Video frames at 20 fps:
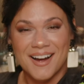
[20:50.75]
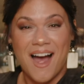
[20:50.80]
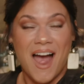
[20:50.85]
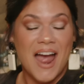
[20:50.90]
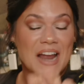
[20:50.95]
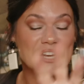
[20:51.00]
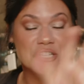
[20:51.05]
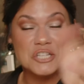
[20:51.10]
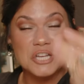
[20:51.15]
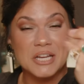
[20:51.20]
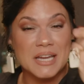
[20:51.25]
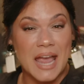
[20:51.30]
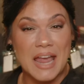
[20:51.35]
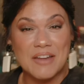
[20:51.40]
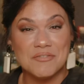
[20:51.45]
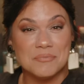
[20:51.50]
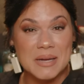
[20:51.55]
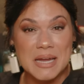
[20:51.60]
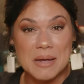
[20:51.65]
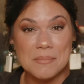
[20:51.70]
and she
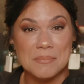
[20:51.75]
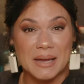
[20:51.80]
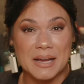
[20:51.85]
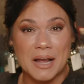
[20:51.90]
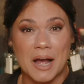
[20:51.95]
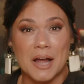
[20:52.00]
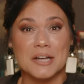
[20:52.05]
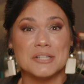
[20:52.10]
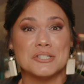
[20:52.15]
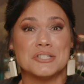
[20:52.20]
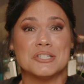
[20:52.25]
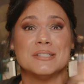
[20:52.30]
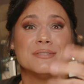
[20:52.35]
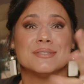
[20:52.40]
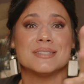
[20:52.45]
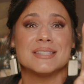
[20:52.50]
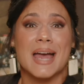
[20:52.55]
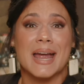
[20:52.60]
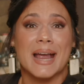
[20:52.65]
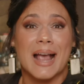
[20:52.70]
gave me a big hug and she
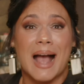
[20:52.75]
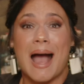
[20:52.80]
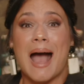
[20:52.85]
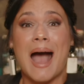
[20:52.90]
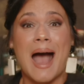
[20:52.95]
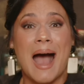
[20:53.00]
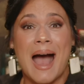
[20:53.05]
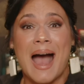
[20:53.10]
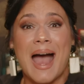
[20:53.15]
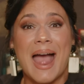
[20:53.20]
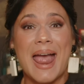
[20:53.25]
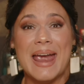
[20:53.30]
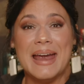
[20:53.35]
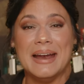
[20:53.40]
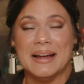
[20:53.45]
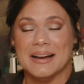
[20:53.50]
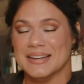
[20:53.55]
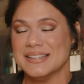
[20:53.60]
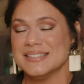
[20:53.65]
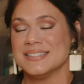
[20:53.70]
was like,
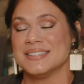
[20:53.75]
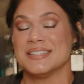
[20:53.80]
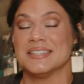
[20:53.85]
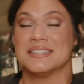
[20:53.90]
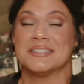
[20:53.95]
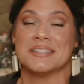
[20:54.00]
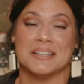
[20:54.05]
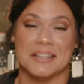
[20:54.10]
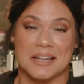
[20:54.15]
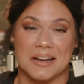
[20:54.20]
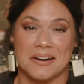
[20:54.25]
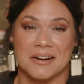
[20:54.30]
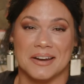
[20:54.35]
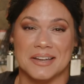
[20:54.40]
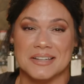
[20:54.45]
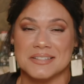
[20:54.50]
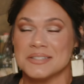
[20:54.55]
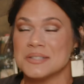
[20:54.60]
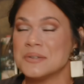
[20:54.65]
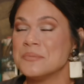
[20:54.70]
Hi, is this
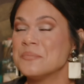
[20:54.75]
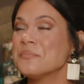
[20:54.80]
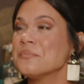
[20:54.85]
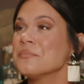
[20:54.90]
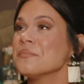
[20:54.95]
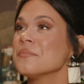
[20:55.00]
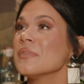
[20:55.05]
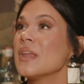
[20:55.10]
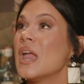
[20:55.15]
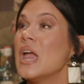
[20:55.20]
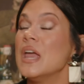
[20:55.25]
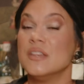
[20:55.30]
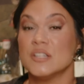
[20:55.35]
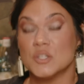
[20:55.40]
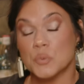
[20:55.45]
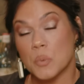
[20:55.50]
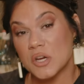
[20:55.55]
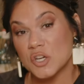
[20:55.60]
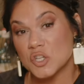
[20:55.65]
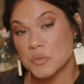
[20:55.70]
hilarious? And this
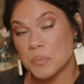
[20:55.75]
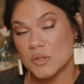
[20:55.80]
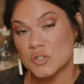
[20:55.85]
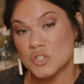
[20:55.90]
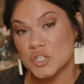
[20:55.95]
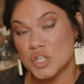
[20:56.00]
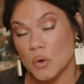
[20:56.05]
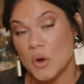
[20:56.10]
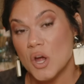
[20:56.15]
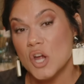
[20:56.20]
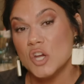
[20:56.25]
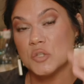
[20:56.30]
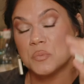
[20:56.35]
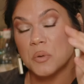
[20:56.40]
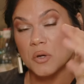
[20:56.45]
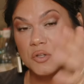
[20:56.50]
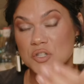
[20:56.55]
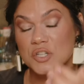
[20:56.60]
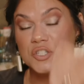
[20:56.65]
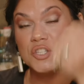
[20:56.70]
is what you're supposed to do. You're
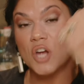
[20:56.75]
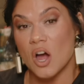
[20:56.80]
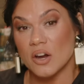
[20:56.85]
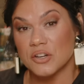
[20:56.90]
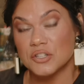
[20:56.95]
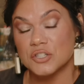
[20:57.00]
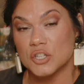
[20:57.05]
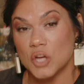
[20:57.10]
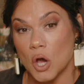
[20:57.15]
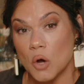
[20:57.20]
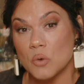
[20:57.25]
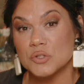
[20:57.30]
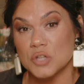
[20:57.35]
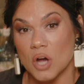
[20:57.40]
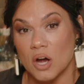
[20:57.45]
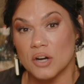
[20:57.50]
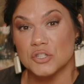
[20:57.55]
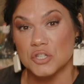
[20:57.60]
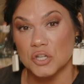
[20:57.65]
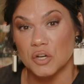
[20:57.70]
supposed to talk, go
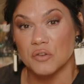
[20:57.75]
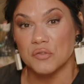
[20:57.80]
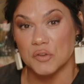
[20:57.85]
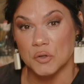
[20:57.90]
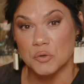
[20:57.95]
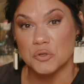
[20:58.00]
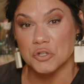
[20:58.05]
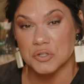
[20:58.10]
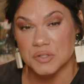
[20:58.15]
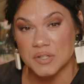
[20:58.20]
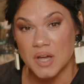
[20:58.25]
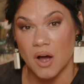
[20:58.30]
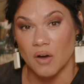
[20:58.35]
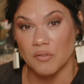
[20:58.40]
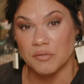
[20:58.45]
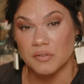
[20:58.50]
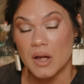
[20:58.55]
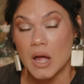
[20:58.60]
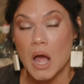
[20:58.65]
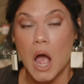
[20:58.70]
talk to your future
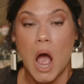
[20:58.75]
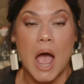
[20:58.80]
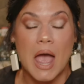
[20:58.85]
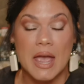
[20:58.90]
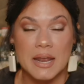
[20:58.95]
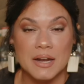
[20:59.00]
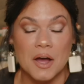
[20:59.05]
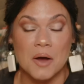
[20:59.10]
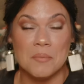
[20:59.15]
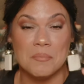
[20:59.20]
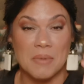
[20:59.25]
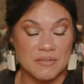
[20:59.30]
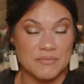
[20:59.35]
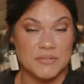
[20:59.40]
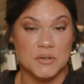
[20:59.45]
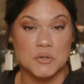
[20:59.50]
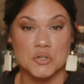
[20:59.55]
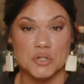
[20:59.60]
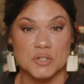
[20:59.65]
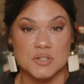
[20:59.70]
self. And uh, my
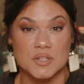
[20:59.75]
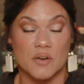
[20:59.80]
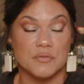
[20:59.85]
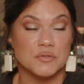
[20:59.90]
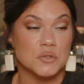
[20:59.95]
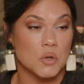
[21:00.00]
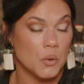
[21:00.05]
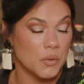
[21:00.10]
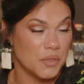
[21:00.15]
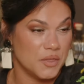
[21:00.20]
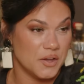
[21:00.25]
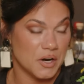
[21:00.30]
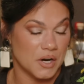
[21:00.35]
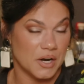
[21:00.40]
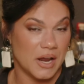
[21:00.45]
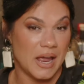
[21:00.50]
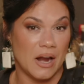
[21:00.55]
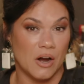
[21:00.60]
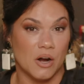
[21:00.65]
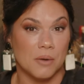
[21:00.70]
future self told their
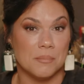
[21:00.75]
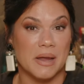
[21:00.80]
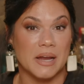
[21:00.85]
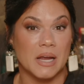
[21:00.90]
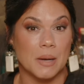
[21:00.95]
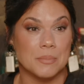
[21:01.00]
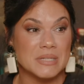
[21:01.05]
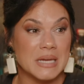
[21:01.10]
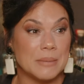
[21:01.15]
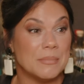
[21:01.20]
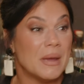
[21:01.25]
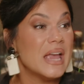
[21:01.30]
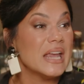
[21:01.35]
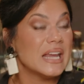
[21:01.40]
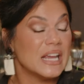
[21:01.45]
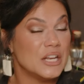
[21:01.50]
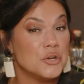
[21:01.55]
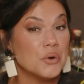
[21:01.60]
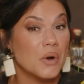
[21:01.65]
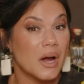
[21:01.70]
hair and makeup team,
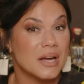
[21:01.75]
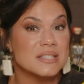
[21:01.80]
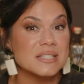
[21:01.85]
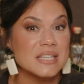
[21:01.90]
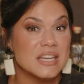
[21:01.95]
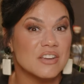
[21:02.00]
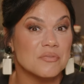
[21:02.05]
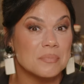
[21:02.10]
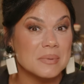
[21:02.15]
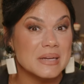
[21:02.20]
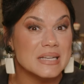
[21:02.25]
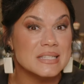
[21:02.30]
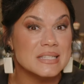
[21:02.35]
Can you guys give me a